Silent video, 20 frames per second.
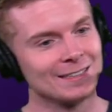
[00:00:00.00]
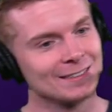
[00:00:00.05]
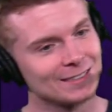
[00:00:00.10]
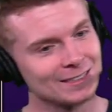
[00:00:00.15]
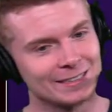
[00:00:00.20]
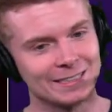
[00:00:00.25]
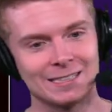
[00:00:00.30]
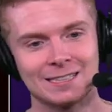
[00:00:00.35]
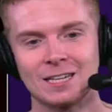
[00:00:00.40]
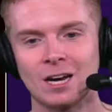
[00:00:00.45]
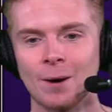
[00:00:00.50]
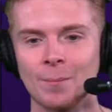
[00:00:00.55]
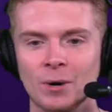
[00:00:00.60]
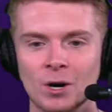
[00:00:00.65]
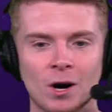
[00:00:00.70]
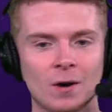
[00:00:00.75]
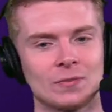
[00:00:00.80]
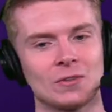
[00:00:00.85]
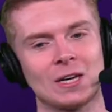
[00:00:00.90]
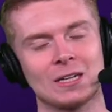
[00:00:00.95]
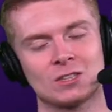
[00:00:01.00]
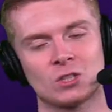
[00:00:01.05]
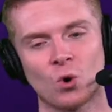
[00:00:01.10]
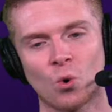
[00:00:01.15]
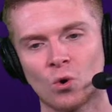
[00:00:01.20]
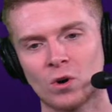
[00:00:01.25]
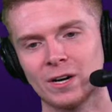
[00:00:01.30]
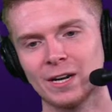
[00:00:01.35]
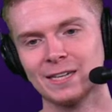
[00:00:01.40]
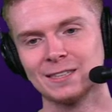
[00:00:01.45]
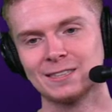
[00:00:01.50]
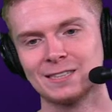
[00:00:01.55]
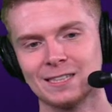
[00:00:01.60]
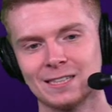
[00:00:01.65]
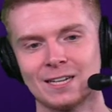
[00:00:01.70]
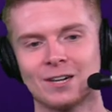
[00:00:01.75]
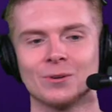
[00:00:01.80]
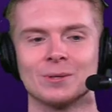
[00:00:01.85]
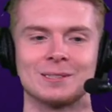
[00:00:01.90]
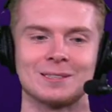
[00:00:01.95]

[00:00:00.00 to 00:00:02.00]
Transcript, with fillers: Just he's coming off that torn ACL.